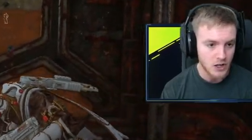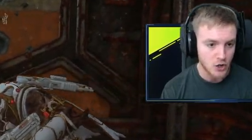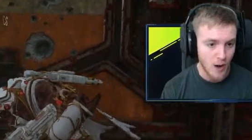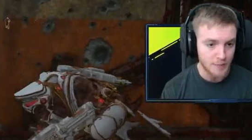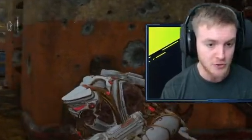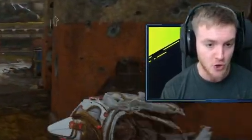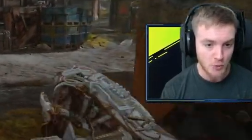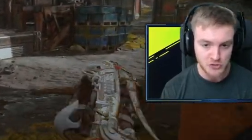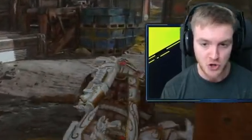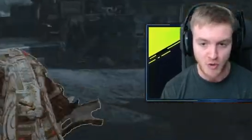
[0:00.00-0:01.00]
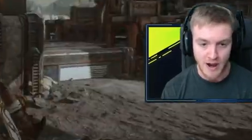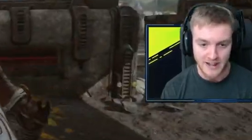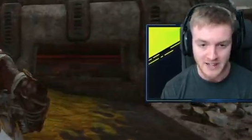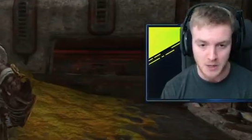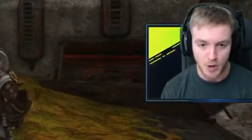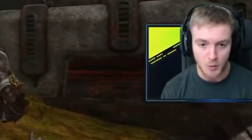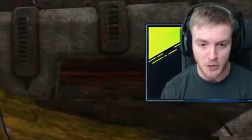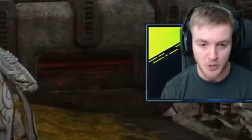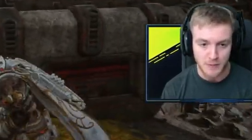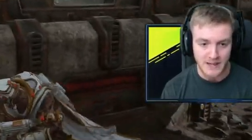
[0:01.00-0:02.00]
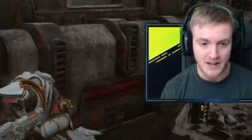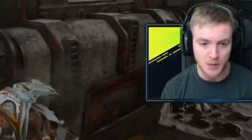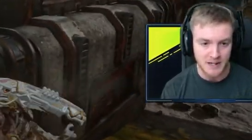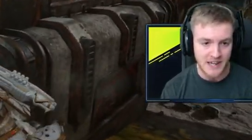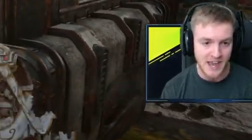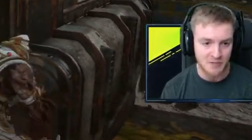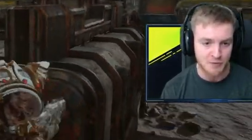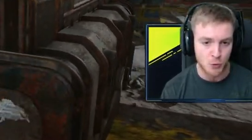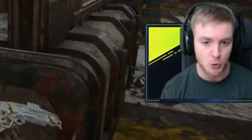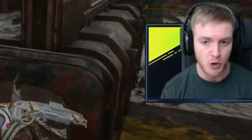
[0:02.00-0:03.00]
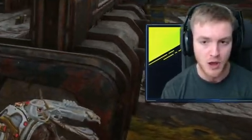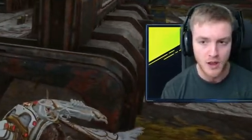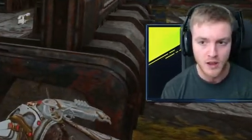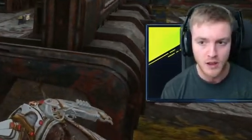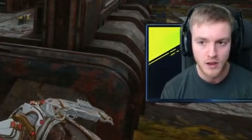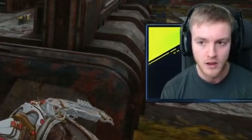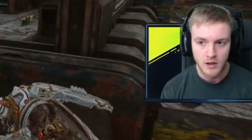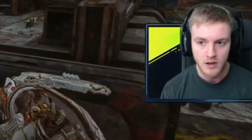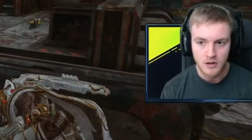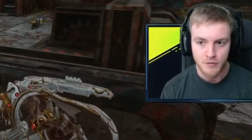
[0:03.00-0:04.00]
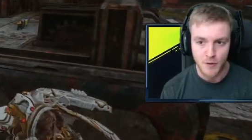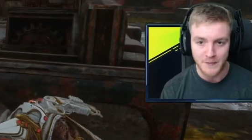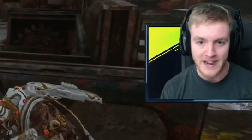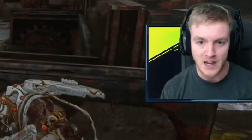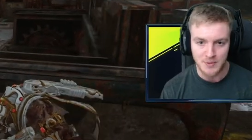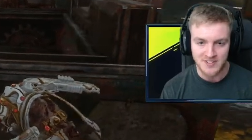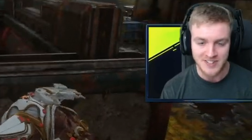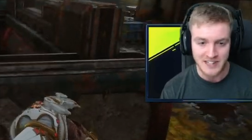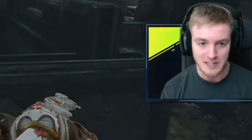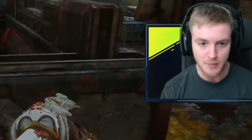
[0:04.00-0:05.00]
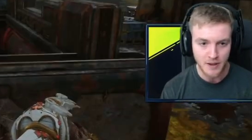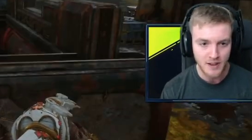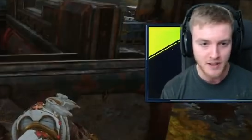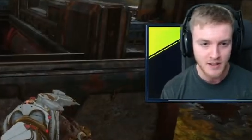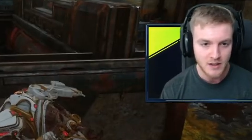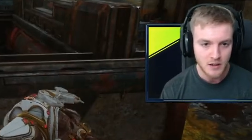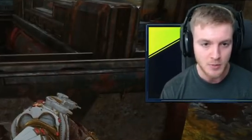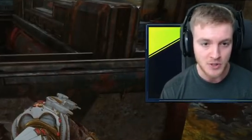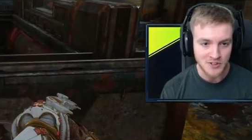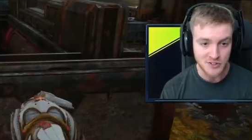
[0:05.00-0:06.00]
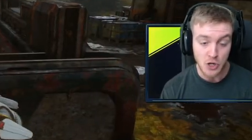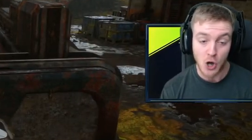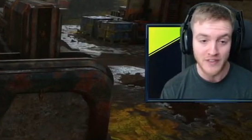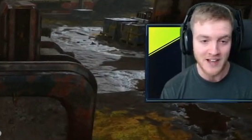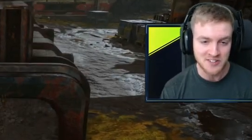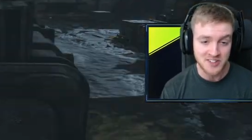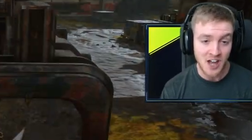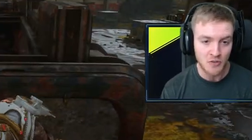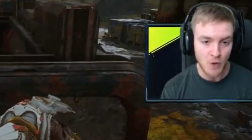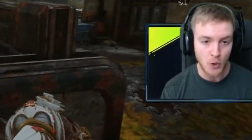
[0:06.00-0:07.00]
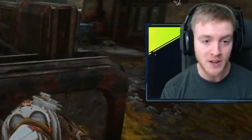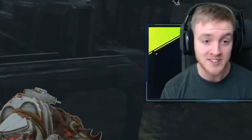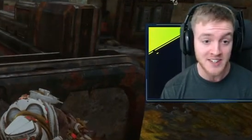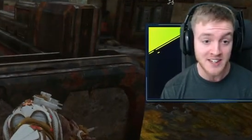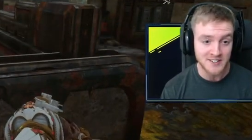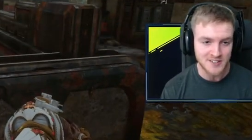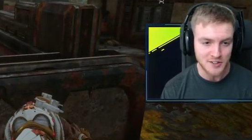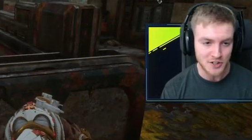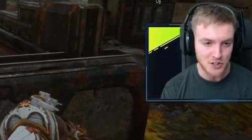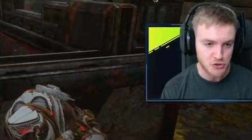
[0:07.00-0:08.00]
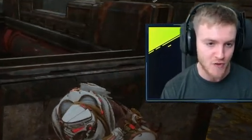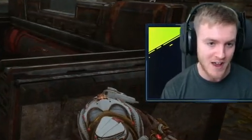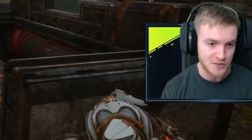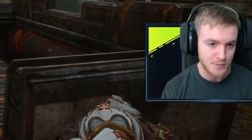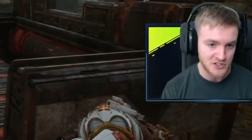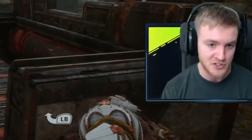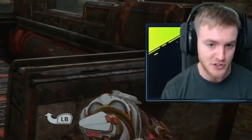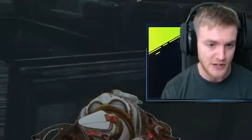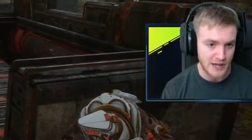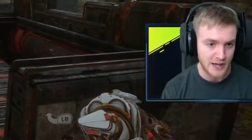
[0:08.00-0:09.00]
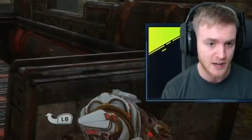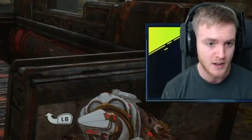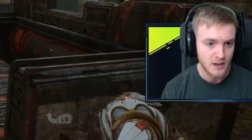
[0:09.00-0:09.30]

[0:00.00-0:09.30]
grab the drop shot right here, but we've got to be a little bit careful from the enemy team because, yo, that salvo is instant transmission, yeah.